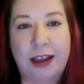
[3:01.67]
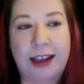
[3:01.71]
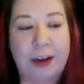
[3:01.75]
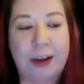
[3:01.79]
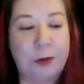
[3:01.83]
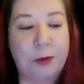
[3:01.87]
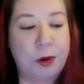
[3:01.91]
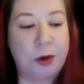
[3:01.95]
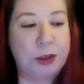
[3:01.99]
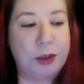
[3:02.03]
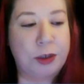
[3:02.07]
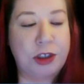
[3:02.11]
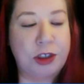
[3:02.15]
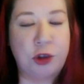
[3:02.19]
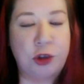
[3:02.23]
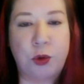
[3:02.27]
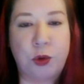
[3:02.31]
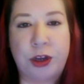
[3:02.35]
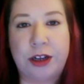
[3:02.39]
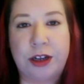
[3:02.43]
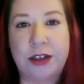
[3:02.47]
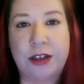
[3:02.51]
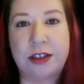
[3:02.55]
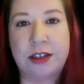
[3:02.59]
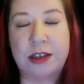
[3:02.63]
and we
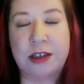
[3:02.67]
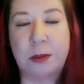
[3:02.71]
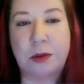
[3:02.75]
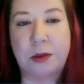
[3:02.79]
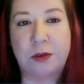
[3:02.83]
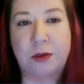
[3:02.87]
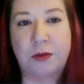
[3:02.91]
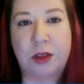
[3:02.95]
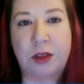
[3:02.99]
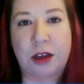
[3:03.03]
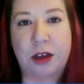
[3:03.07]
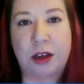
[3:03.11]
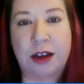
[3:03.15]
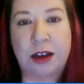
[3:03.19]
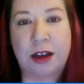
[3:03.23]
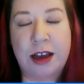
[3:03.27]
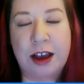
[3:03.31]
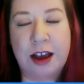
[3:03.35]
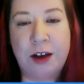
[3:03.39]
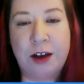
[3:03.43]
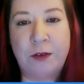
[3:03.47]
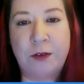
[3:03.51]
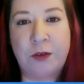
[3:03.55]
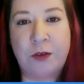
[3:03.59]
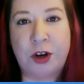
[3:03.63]
retweeted some of the
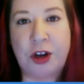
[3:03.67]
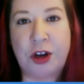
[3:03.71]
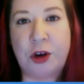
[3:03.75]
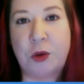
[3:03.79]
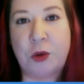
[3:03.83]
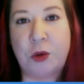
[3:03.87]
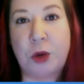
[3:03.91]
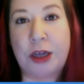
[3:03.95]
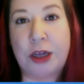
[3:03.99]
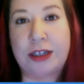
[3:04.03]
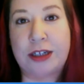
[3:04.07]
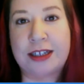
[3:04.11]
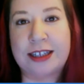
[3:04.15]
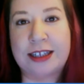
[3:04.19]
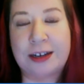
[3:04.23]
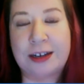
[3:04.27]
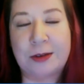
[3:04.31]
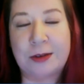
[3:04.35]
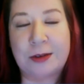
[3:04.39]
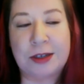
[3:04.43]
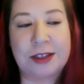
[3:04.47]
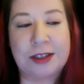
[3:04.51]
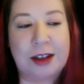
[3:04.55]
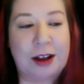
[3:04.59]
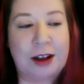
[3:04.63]
funnier ones that
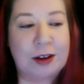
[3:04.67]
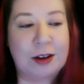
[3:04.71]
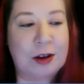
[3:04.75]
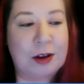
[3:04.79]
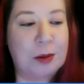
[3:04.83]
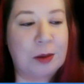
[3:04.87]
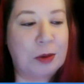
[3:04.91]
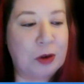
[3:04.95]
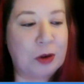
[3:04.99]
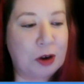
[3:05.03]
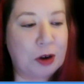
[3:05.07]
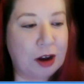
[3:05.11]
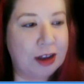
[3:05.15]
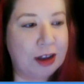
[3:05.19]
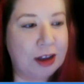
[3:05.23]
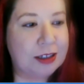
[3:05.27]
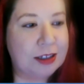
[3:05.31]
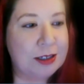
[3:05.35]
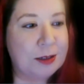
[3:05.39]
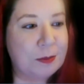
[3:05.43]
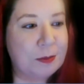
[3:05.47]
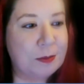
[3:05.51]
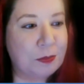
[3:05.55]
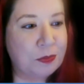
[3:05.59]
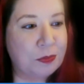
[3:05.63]
we saw come
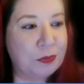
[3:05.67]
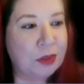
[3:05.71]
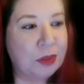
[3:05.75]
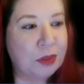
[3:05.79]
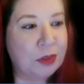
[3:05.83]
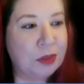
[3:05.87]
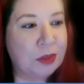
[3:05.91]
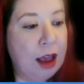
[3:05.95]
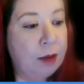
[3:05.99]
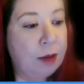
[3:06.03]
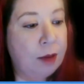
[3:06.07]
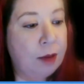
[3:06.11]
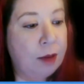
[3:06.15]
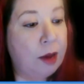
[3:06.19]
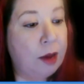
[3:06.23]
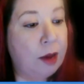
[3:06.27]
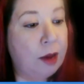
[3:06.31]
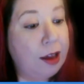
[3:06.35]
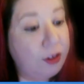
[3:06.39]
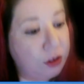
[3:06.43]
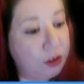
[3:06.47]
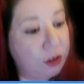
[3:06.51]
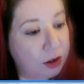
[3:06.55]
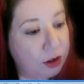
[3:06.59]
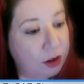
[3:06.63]
across.
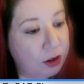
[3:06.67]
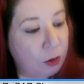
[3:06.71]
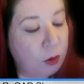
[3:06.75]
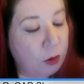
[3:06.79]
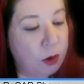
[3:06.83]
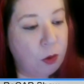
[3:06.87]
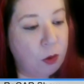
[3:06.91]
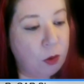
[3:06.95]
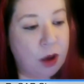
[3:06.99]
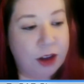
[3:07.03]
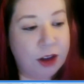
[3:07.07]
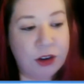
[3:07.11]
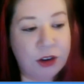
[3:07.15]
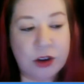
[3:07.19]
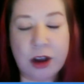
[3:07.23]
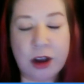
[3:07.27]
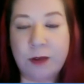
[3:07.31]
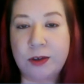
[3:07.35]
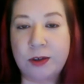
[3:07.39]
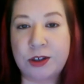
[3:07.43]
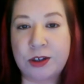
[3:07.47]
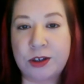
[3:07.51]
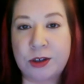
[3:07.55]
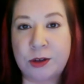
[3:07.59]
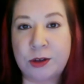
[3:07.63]
But we want to
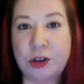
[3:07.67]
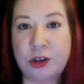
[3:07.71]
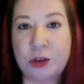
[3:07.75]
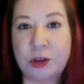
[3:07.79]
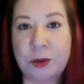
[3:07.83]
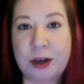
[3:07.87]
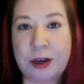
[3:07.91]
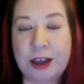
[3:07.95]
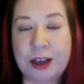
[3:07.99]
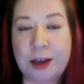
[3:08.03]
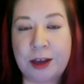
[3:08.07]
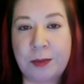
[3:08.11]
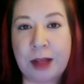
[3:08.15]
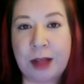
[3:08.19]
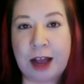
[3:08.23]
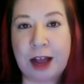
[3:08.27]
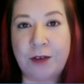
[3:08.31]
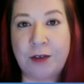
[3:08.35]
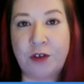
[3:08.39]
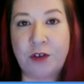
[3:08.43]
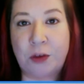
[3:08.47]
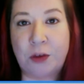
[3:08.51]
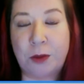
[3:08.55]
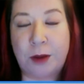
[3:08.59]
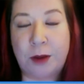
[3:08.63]
cover social media
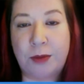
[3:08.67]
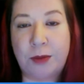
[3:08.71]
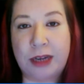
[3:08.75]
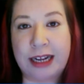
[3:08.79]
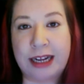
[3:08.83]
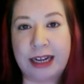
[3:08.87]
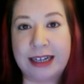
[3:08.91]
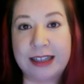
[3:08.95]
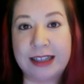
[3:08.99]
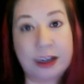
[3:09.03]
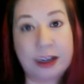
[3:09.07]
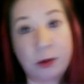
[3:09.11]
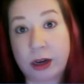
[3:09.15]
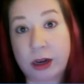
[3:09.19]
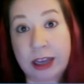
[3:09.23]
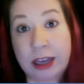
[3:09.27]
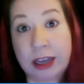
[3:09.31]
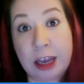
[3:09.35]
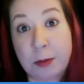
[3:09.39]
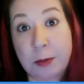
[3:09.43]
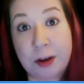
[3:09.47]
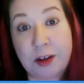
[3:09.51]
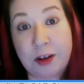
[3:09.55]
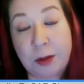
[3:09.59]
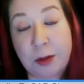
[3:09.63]
platform updates. I want to
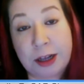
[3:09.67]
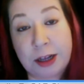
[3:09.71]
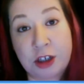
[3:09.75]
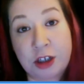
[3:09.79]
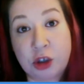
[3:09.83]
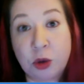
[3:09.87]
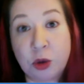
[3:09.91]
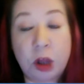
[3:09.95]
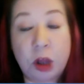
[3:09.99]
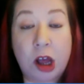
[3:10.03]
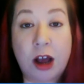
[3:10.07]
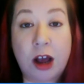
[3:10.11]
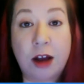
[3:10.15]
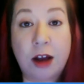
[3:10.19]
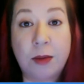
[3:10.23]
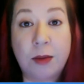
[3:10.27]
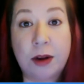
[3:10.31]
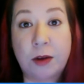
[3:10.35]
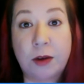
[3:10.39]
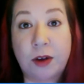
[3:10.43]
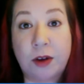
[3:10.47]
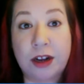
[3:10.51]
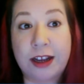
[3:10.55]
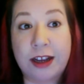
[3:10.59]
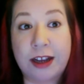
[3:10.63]
keep anybody too long, but
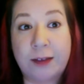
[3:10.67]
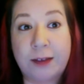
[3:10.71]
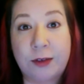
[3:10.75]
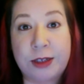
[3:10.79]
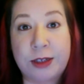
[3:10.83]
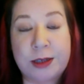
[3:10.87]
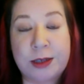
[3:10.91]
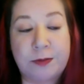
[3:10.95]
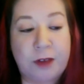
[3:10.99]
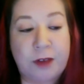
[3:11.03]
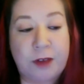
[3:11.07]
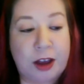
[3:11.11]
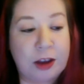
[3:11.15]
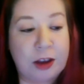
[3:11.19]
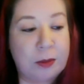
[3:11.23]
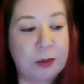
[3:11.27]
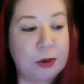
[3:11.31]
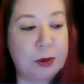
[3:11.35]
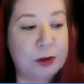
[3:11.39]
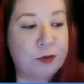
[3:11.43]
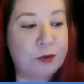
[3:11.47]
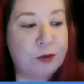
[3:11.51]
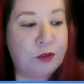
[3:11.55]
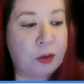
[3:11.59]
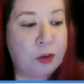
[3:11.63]
I want to give you some
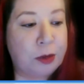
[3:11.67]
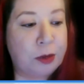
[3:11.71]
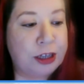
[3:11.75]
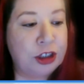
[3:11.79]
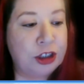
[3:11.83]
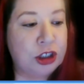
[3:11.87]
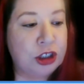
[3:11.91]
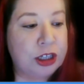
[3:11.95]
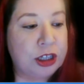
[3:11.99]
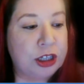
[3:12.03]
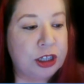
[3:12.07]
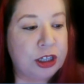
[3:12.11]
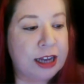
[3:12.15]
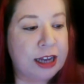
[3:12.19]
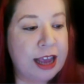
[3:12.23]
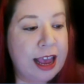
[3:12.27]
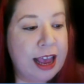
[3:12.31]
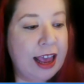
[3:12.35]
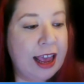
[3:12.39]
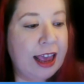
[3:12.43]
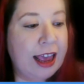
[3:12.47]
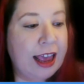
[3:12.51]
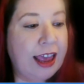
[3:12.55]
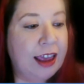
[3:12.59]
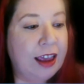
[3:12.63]
valuable information.
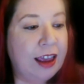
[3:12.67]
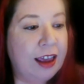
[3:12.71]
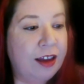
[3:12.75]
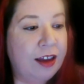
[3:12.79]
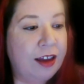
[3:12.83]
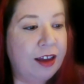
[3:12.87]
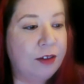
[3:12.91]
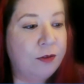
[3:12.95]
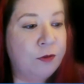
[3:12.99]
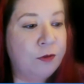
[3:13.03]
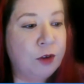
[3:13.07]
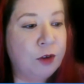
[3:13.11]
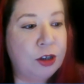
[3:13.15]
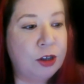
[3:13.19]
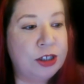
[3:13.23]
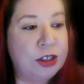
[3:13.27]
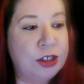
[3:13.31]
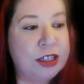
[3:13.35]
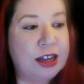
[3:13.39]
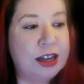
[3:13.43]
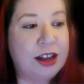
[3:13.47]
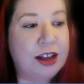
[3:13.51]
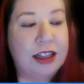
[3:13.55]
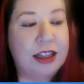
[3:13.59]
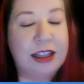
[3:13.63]
And first
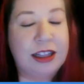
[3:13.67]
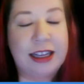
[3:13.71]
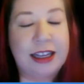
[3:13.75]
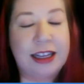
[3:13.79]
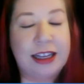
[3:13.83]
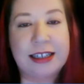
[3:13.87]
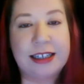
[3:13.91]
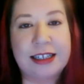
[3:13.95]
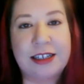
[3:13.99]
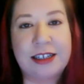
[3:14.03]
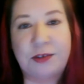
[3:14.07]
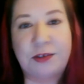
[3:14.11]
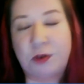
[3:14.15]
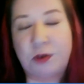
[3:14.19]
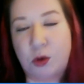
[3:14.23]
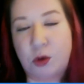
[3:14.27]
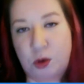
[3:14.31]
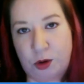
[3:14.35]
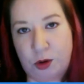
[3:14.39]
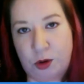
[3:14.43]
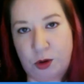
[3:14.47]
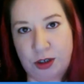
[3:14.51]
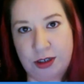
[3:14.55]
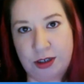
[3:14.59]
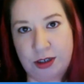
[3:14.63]
on the list, of
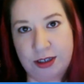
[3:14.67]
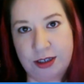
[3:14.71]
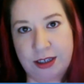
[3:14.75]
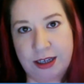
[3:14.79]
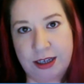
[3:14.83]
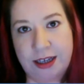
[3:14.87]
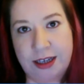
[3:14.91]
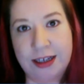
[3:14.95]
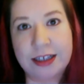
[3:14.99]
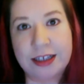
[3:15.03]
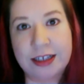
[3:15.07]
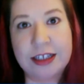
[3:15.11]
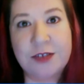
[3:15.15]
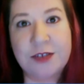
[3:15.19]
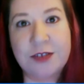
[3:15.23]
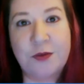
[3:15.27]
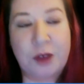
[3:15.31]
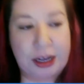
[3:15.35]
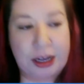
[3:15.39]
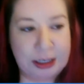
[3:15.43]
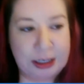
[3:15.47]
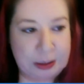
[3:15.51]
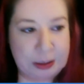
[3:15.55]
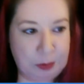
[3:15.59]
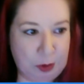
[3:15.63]
course, is
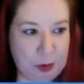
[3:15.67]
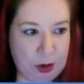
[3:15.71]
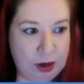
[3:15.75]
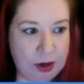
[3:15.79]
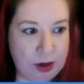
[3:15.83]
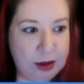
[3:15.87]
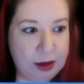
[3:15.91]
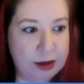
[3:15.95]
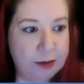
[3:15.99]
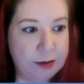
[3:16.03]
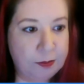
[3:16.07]
Facebook.